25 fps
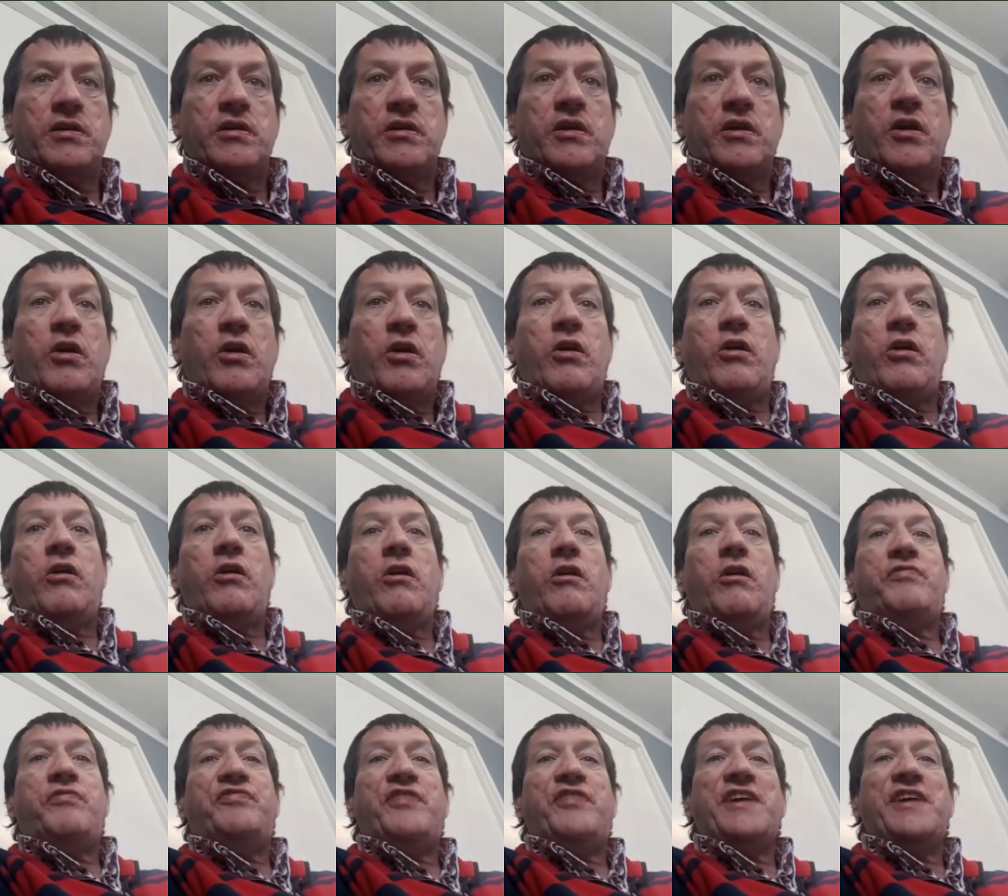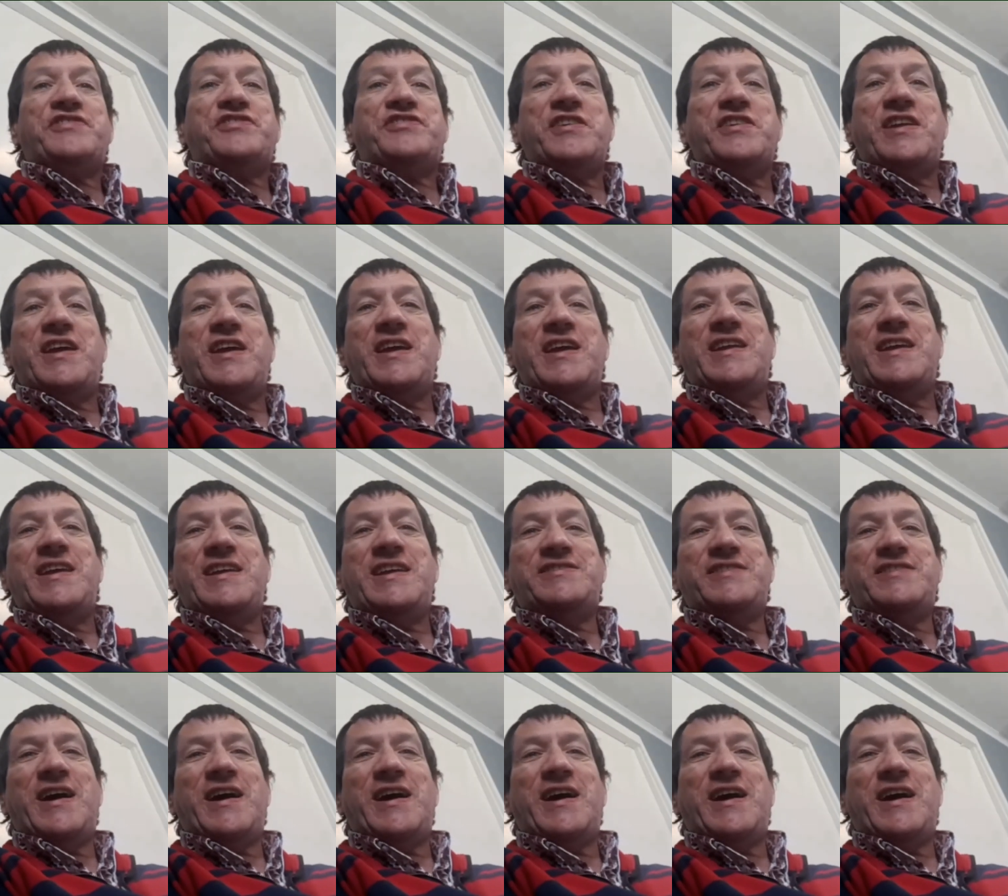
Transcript: Oh, fascinating, Aida.